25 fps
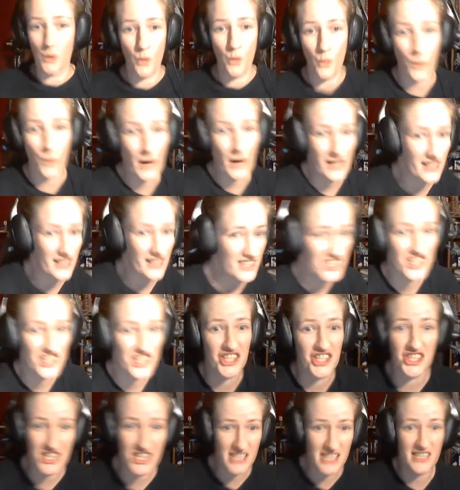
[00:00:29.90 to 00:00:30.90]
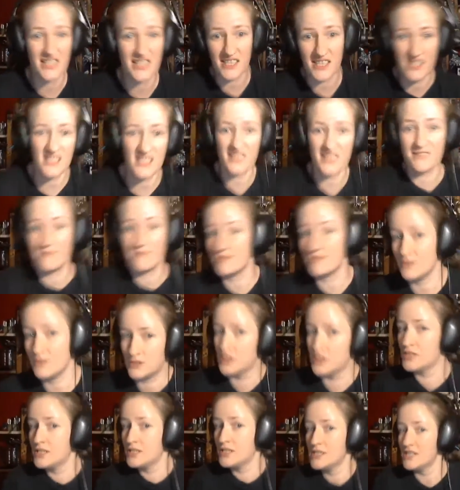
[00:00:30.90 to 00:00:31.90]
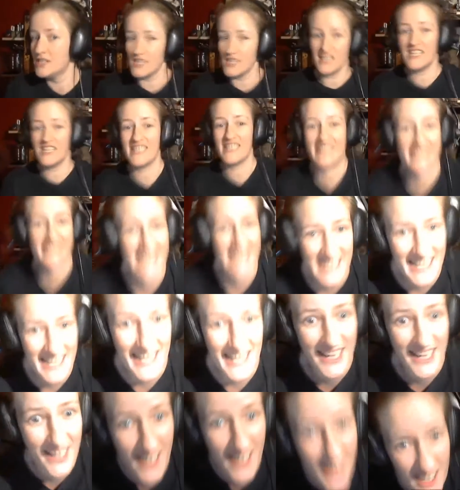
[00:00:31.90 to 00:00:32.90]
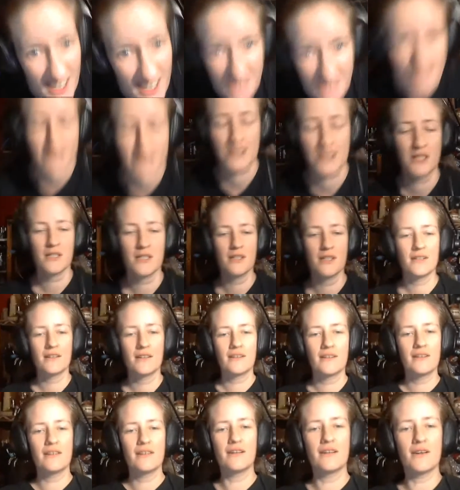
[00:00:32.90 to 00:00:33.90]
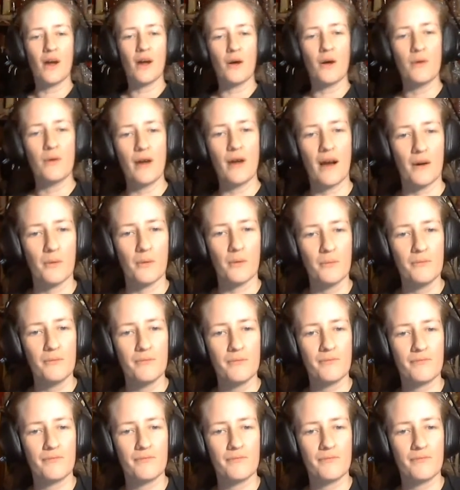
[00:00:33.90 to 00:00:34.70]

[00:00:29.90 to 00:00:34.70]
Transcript: when is she gonna? I can't! You don't know.